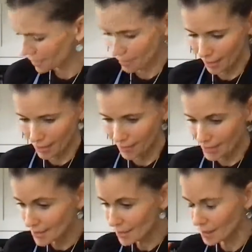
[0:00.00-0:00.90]
And
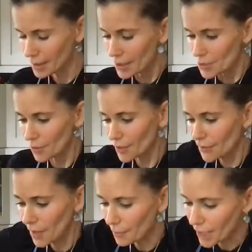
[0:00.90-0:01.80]
that's it. So I've got
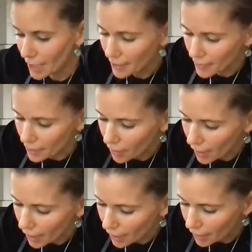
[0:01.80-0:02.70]
that made, and then I'll
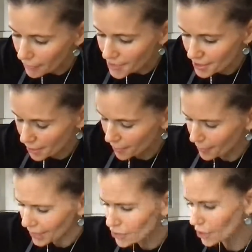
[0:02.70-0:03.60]
have some, I'm
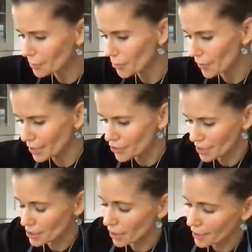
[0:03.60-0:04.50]
actually going to puree just a
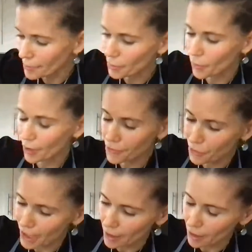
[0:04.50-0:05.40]
tiny bit more after
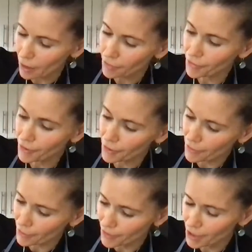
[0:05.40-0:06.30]
we get off
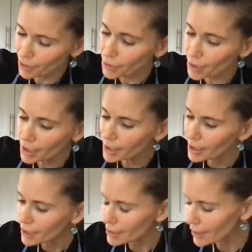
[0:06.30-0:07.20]
the video
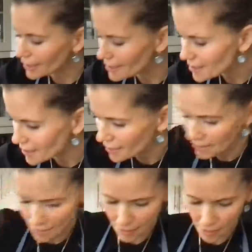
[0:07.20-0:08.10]
because I can see
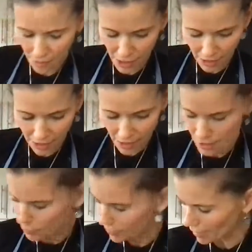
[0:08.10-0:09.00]
that I'd like to
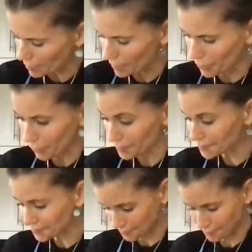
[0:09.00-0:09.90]
smooth out a bit more,
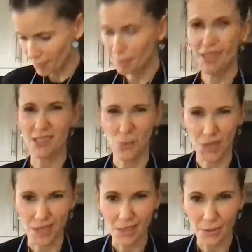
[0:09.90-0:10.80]
but it's
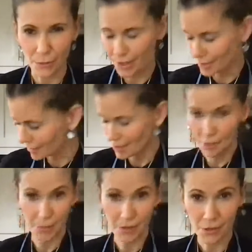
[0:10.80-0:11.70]
noisy, so I want to
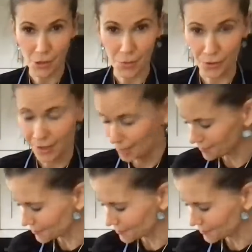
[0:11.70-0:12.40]
keep just pureeing.